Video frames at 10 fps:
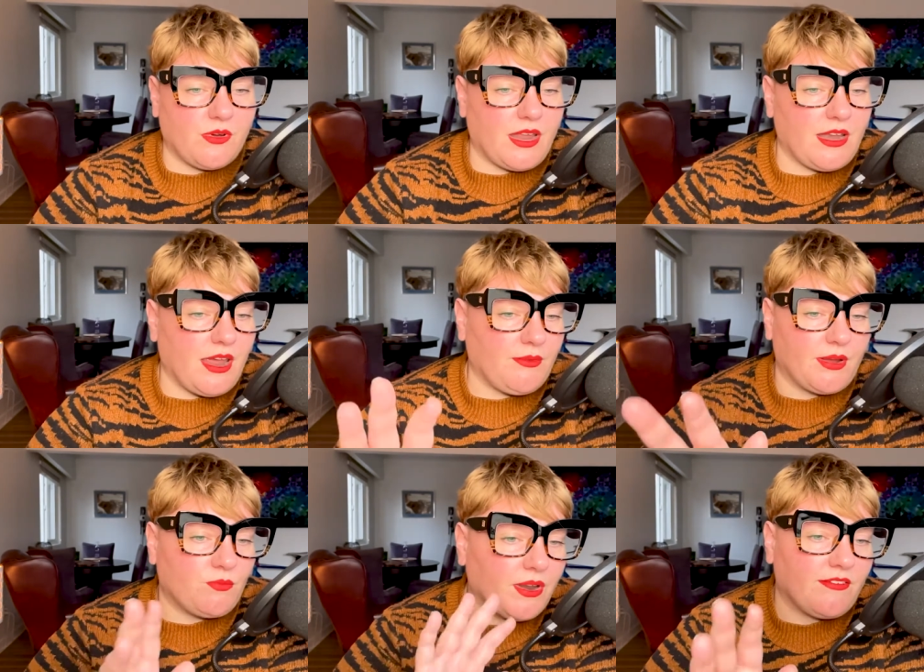
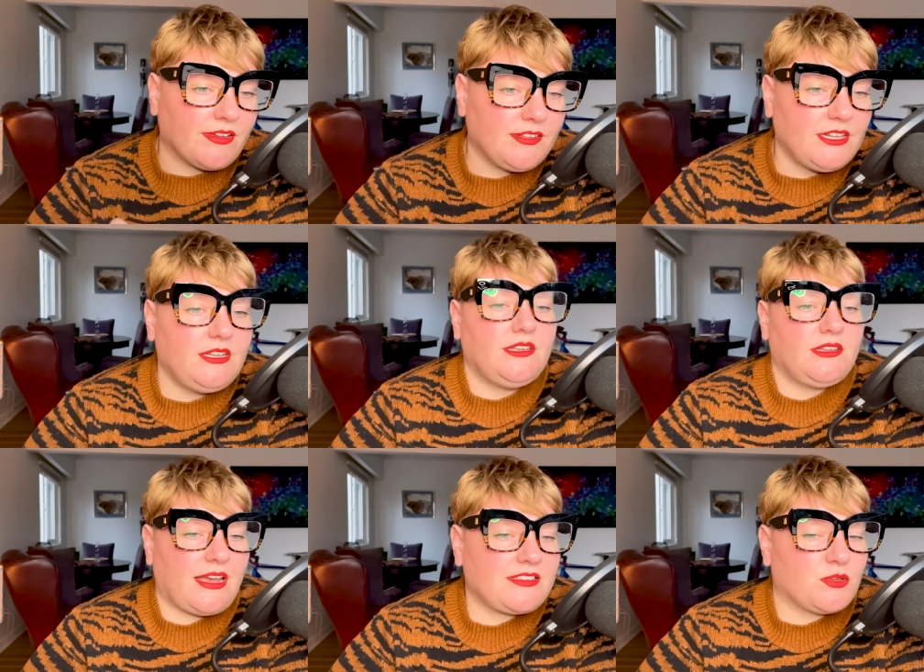Anyway, whatever.
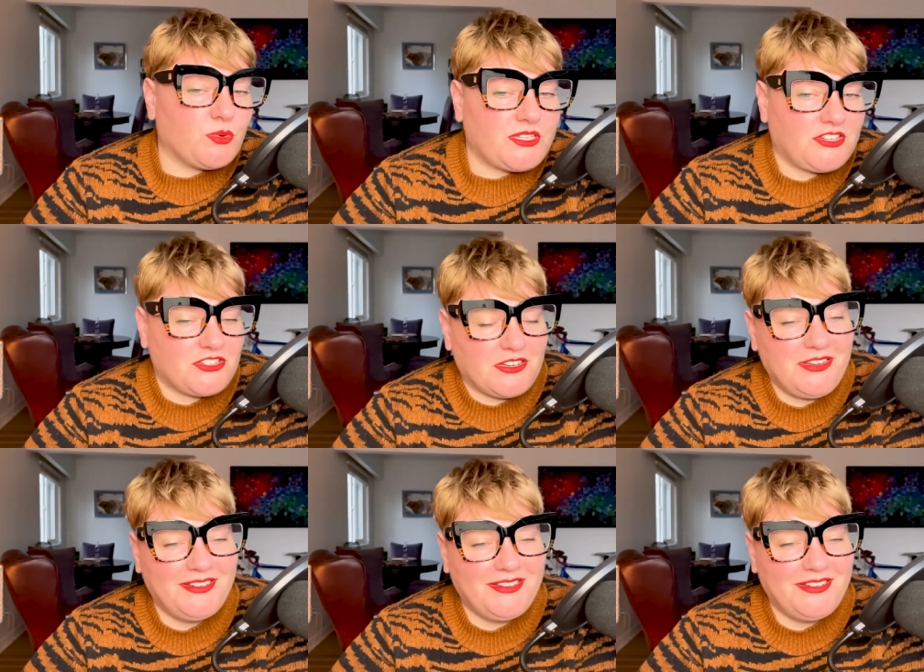Ask a mortician.